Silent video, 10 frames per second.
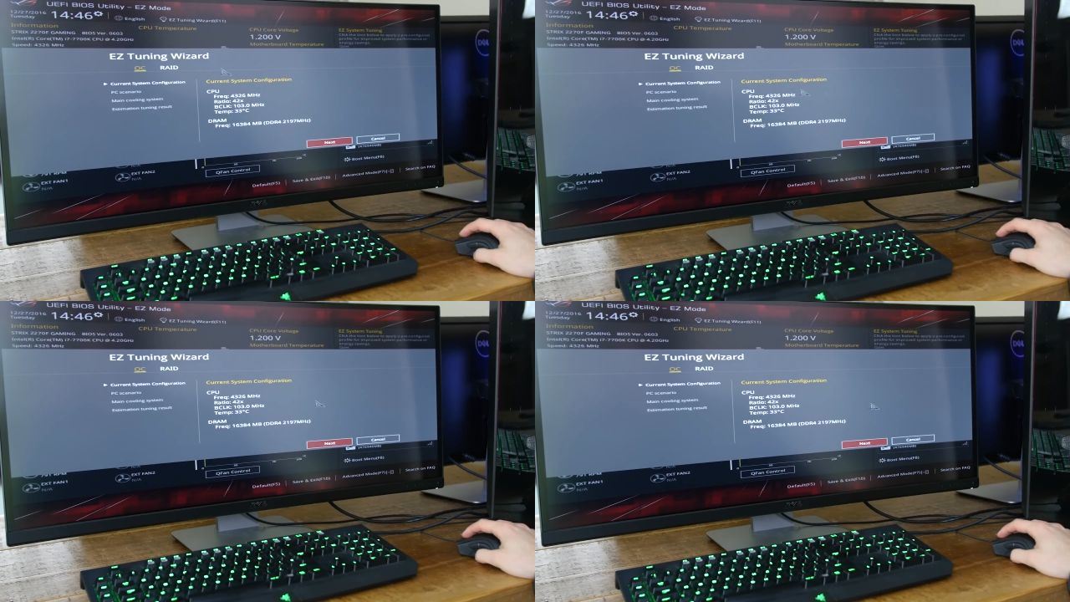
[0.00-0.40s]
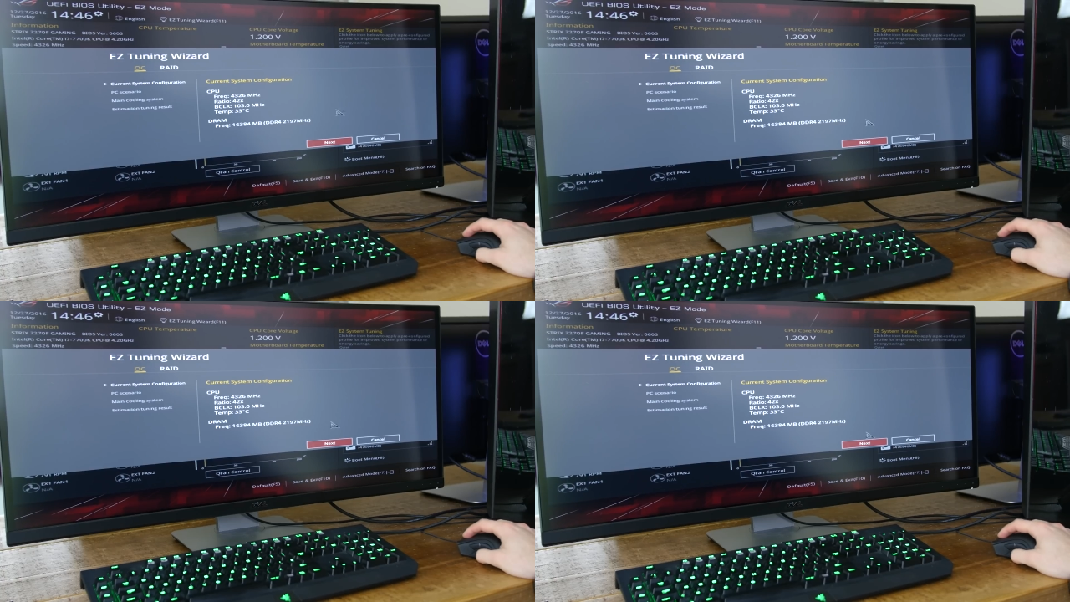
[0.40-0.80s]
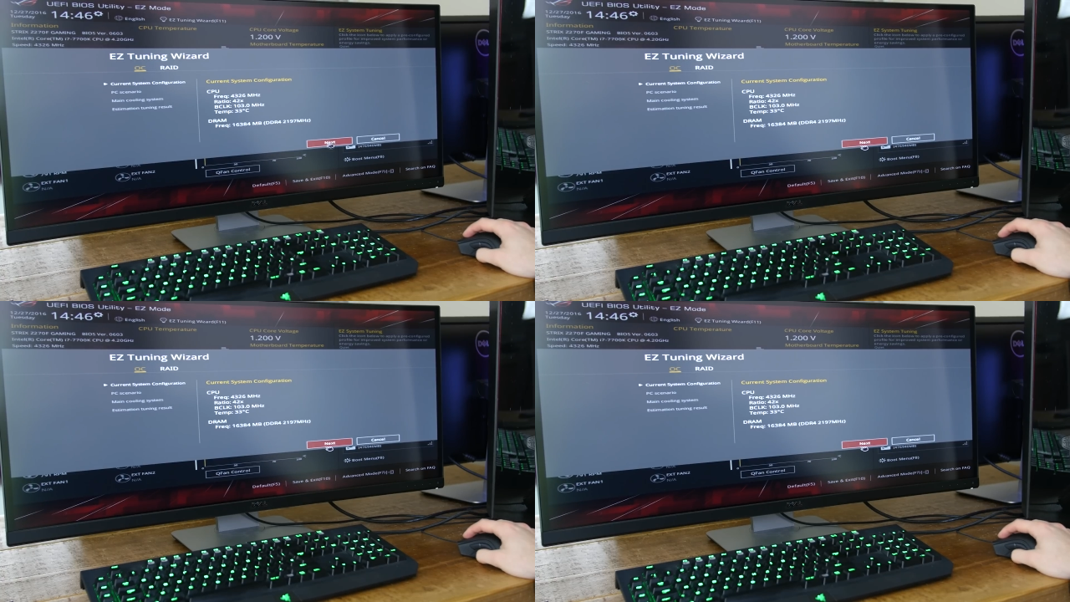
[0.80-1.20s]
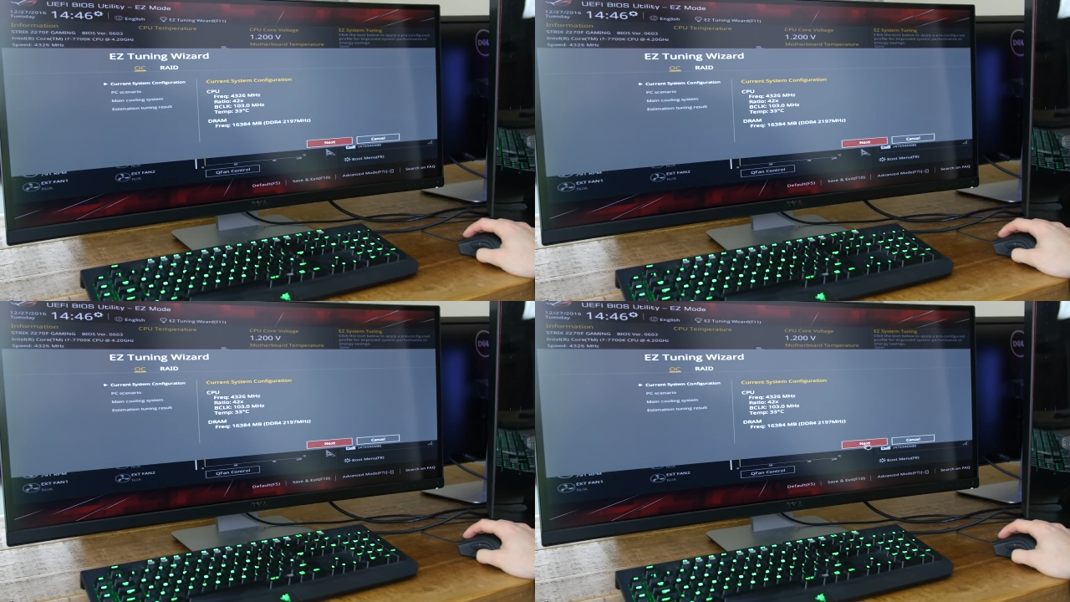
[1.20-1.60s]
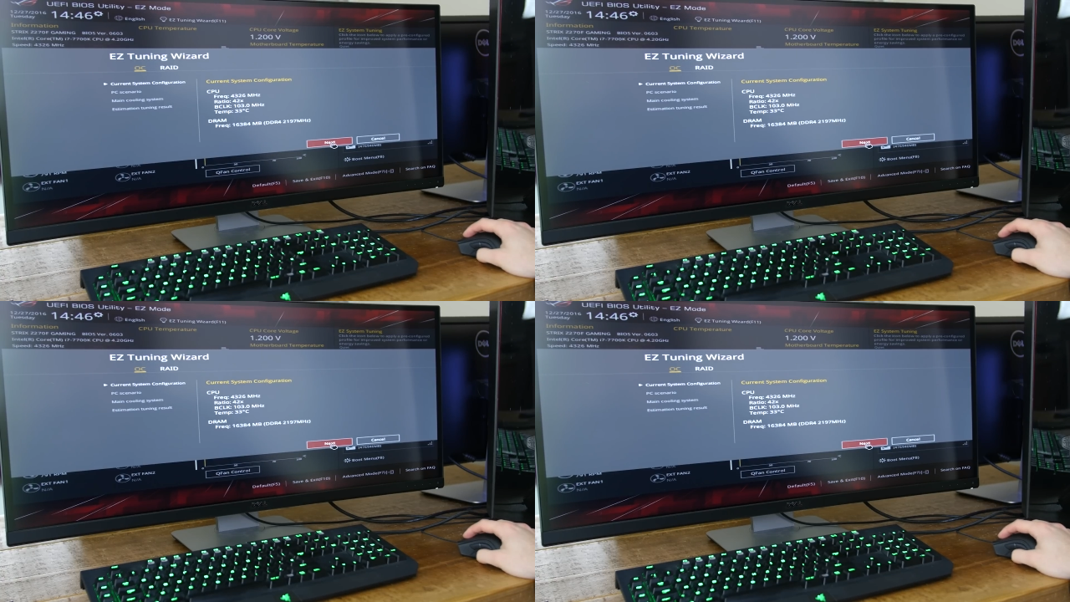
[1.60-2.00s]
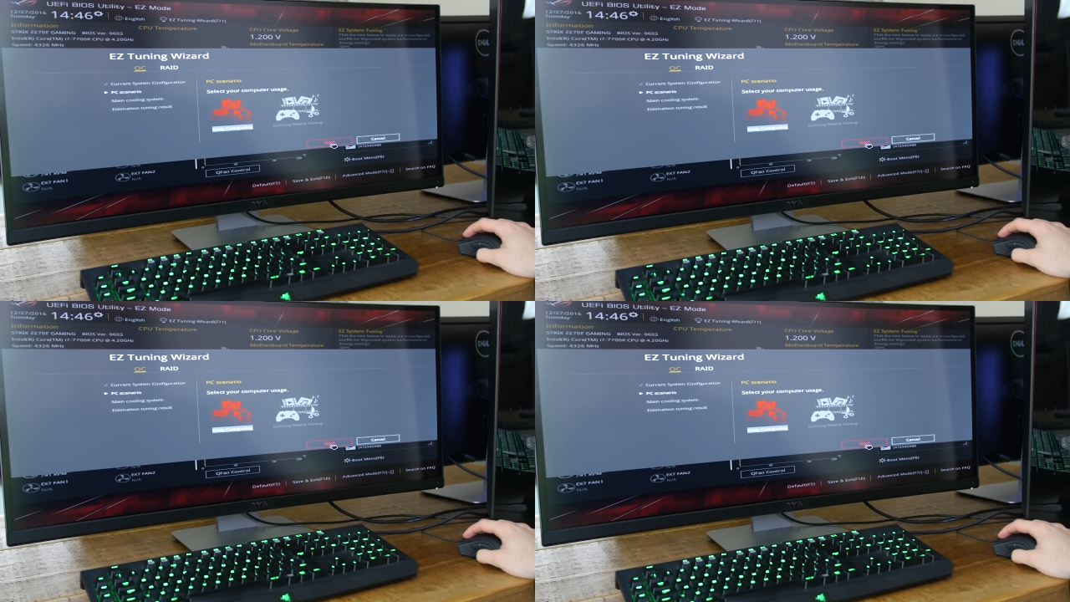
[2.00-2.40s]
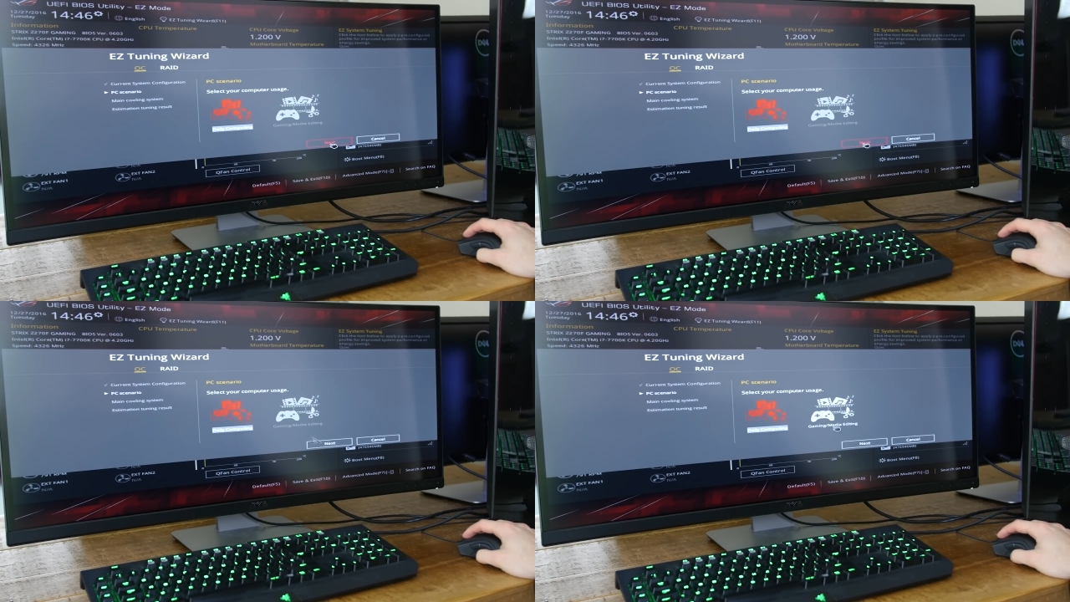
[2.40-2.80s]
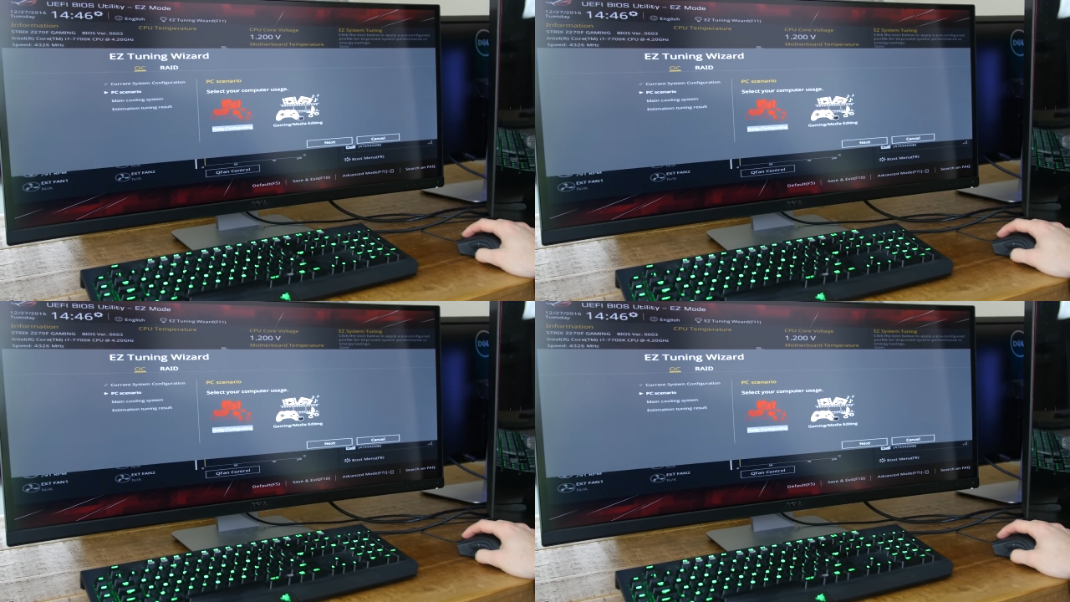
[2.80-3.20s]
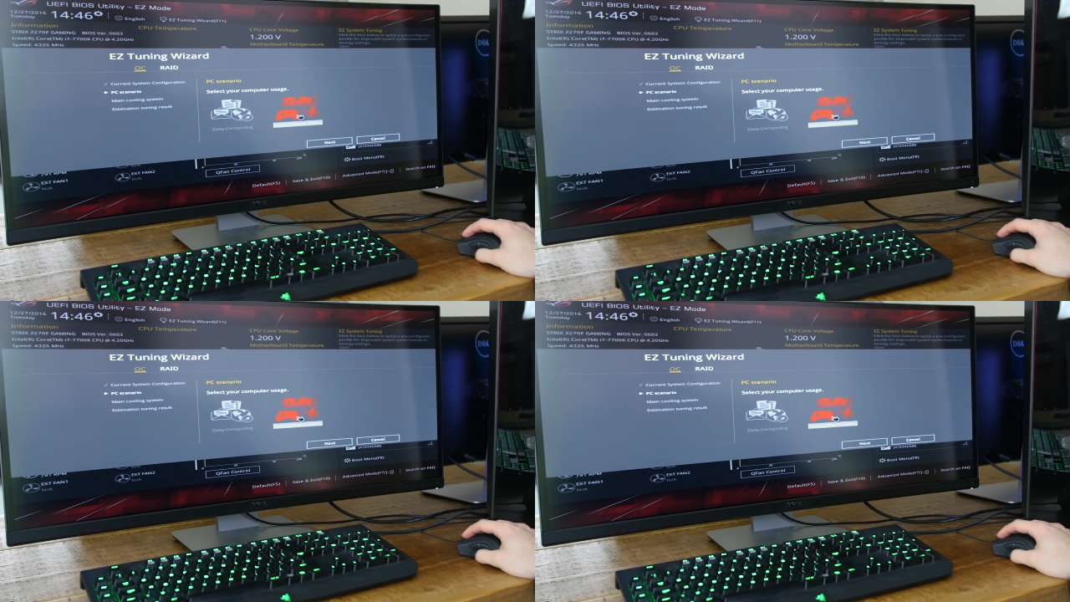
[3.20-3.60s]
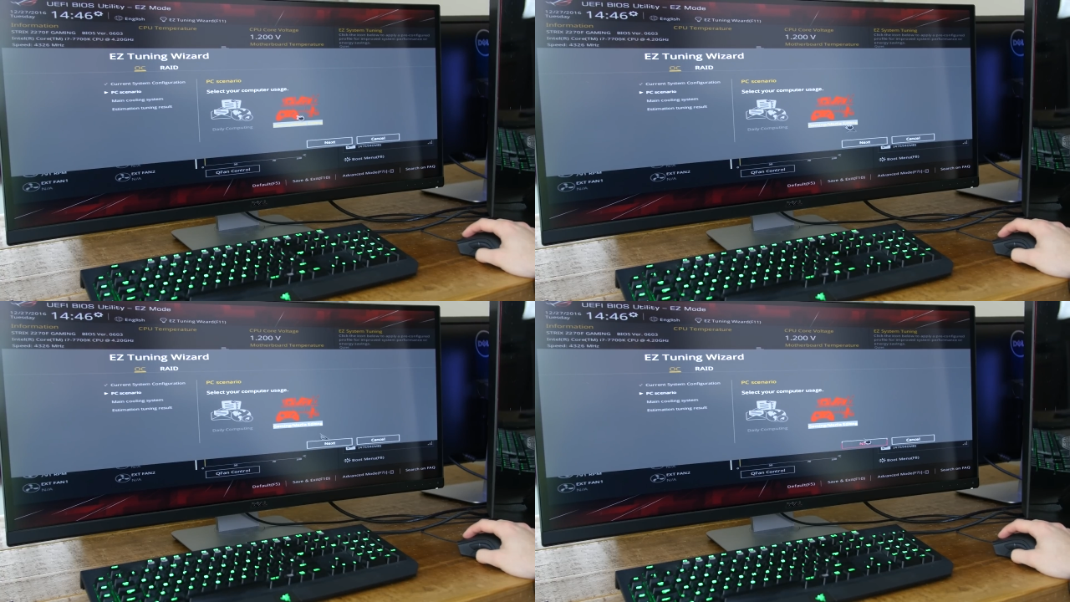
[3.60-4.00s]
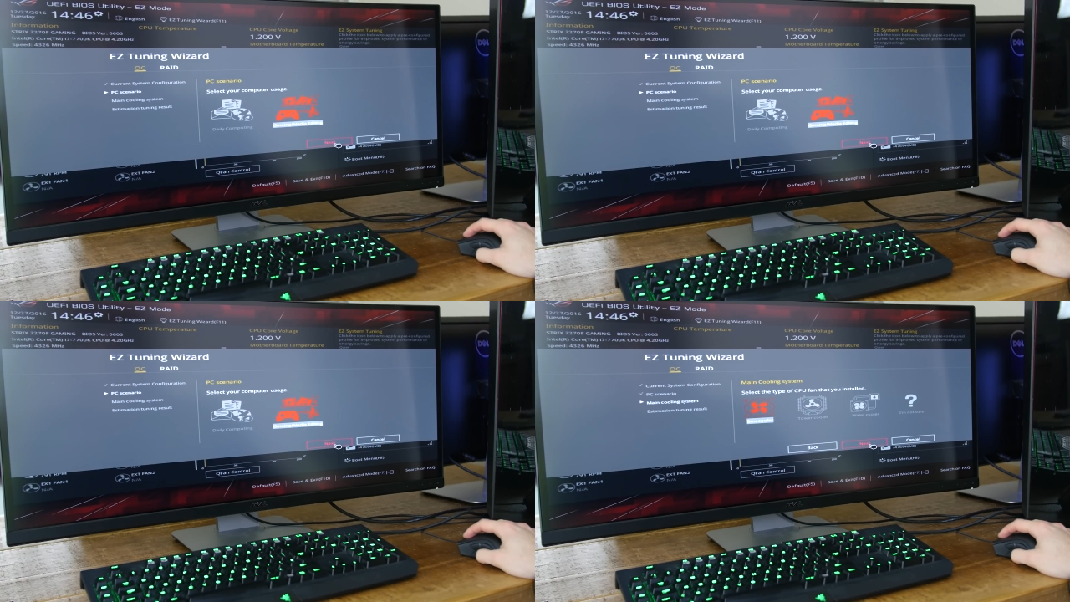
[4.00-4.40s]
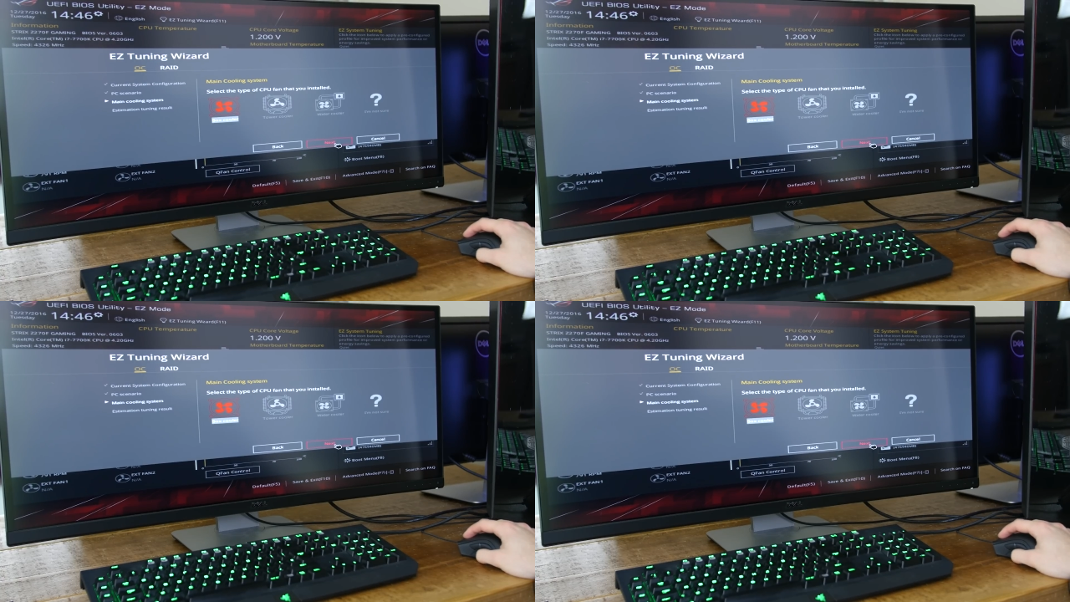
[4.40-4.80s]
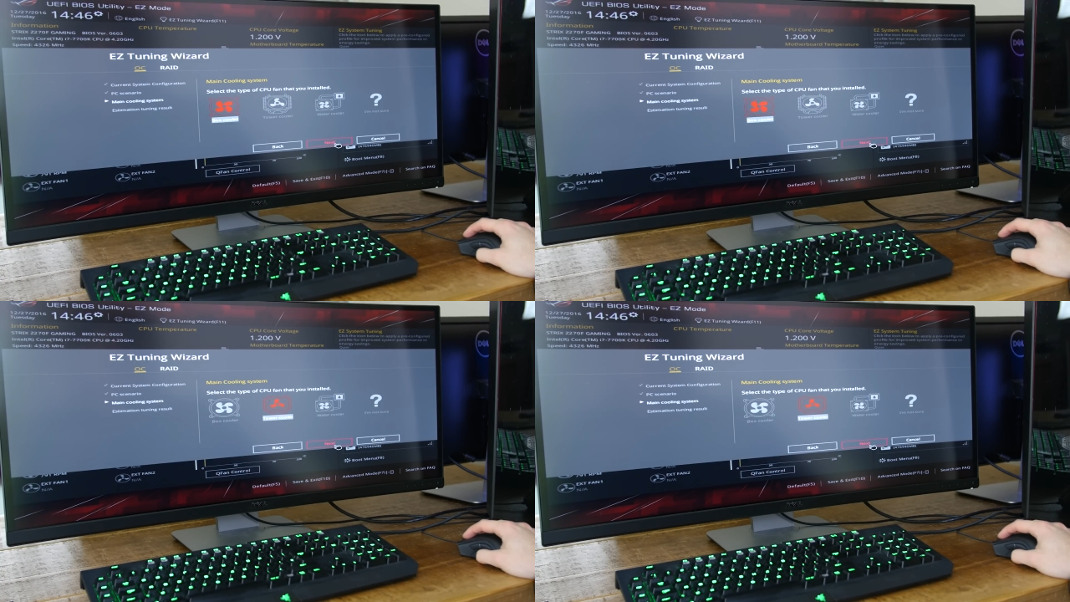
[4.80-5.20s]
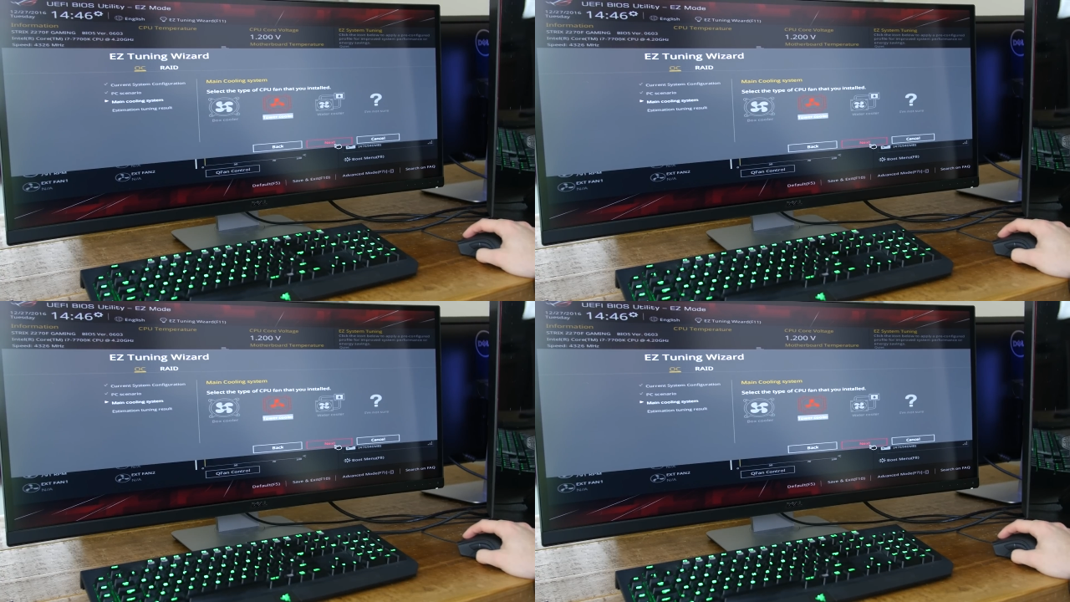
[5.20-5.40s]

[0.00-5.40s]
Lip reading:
Nobody's mouth can be seen.